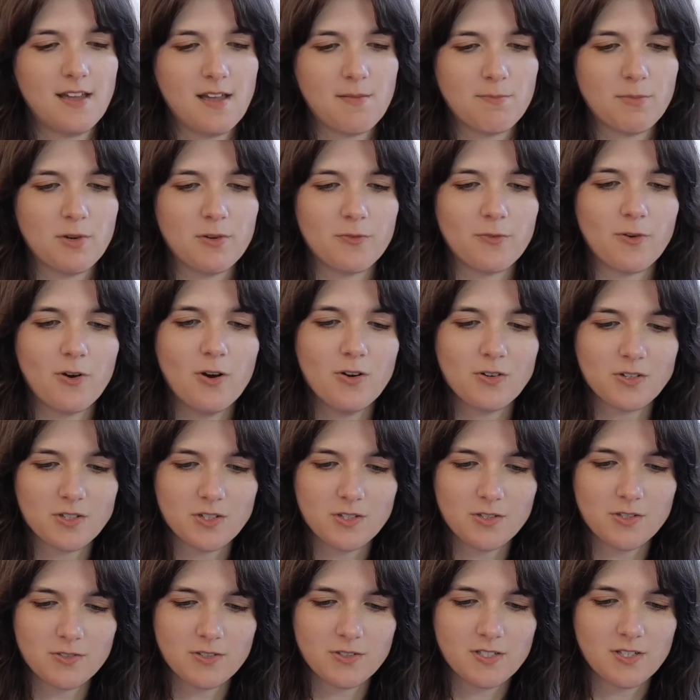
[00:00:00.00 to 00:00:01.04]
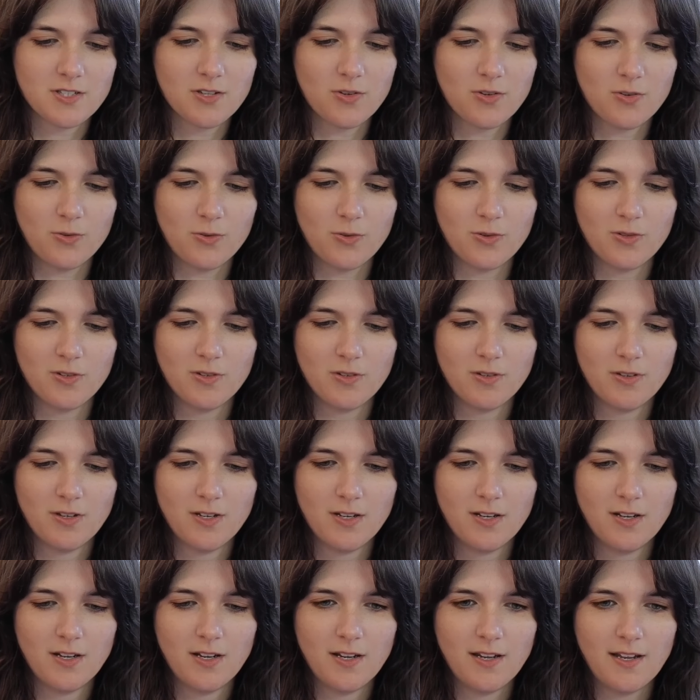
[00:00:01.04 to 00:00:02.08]
But for Hong Kong, so
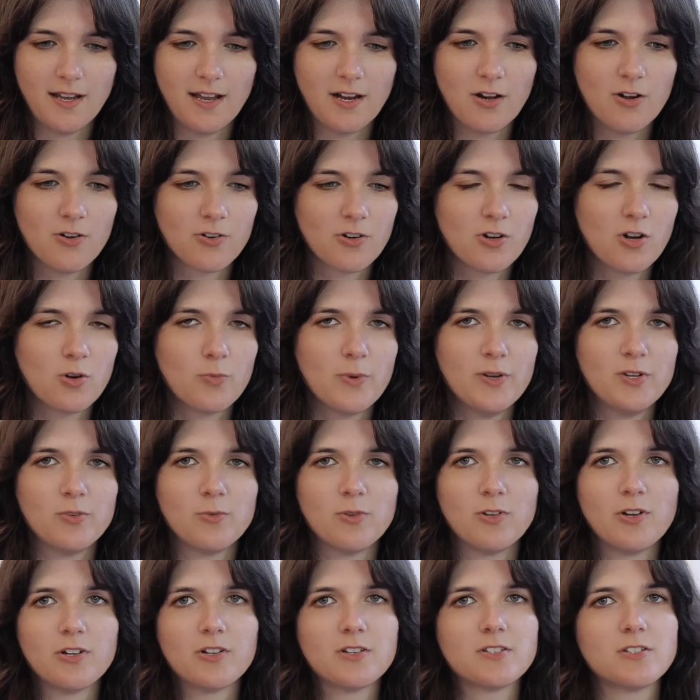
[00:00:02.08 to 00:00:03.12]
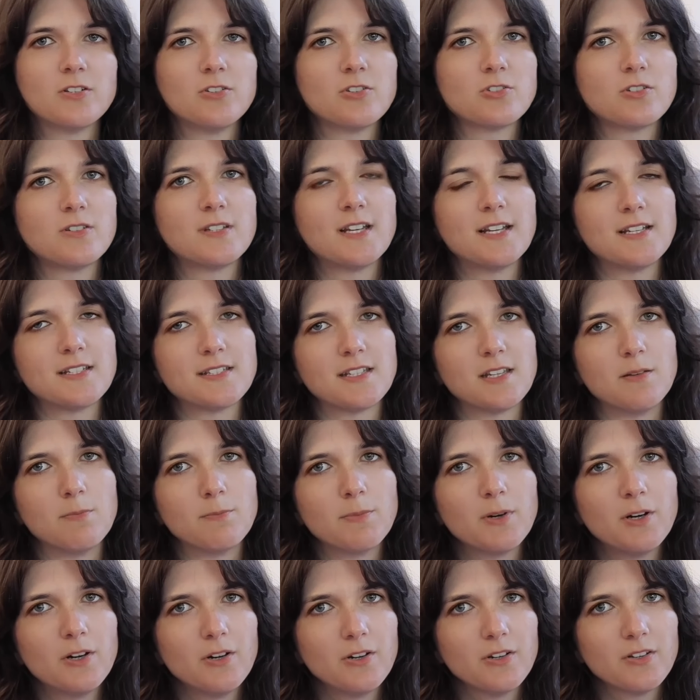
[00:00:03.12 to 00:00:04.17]
in Hong Kong we do a lot of social dancing in
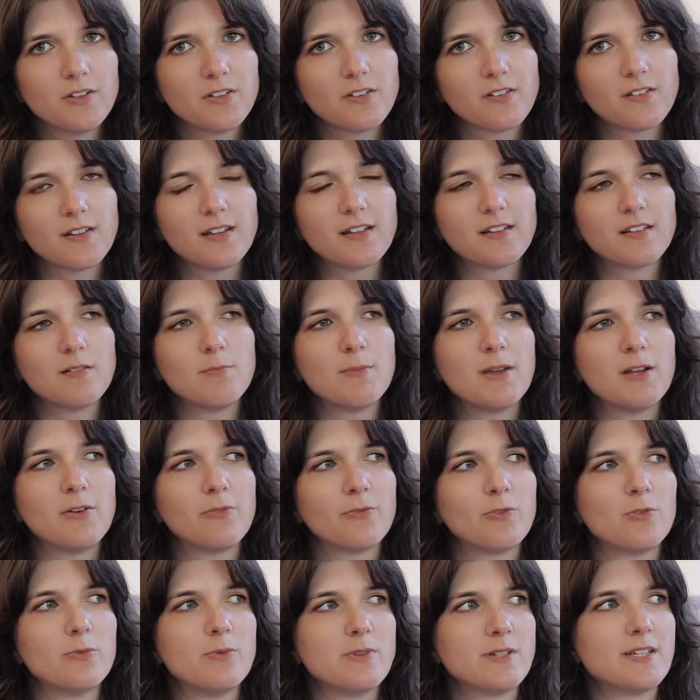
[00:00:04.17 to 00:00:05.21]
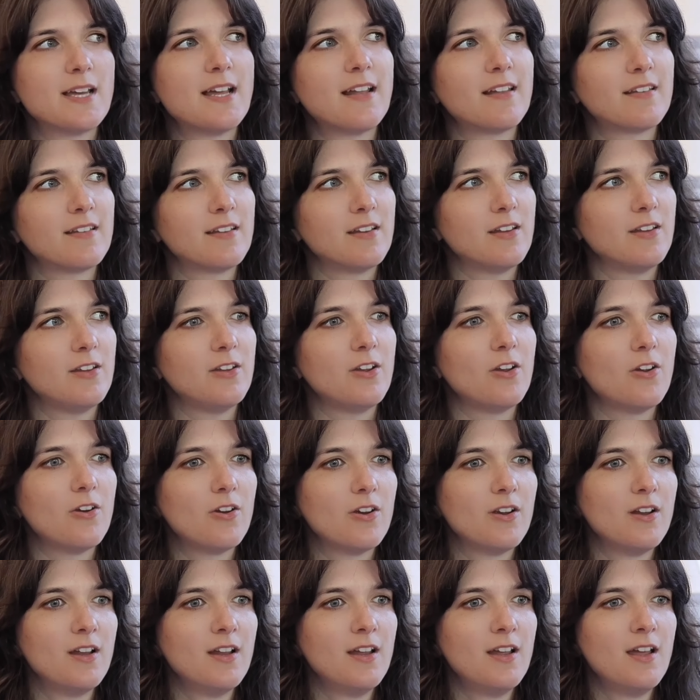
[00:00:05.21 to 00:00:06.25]
bars, that's the main form of dancing
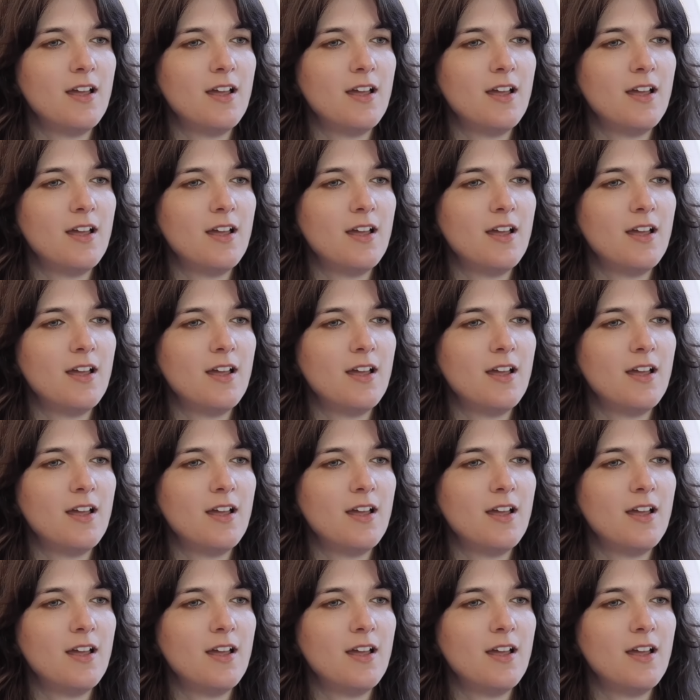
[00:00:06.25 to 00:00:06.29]
here.